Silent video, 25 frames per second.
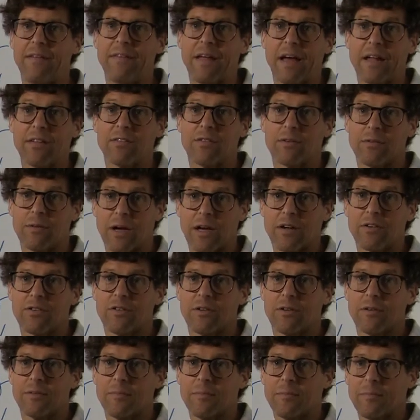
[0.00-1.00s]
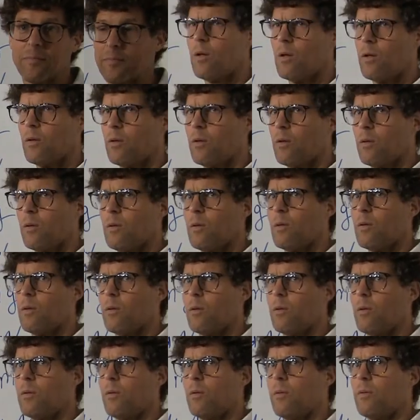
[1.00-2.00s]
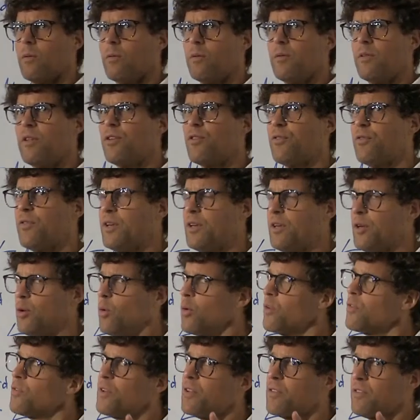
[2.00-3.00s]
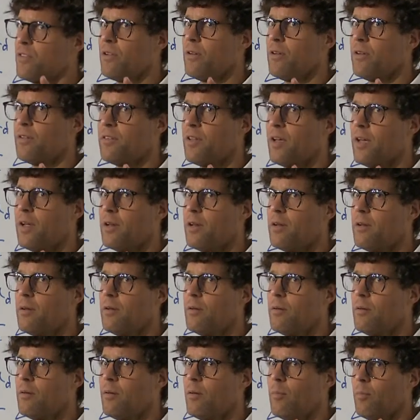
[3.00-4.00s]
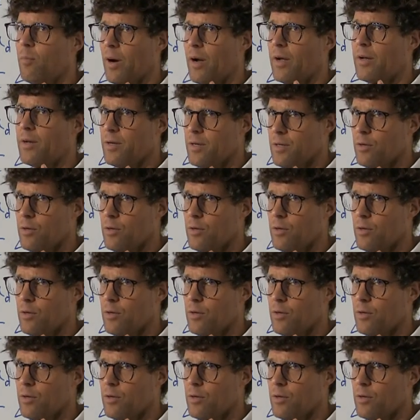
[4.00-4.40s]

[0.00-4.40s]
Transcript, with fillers: in that direction. This video is facilitated by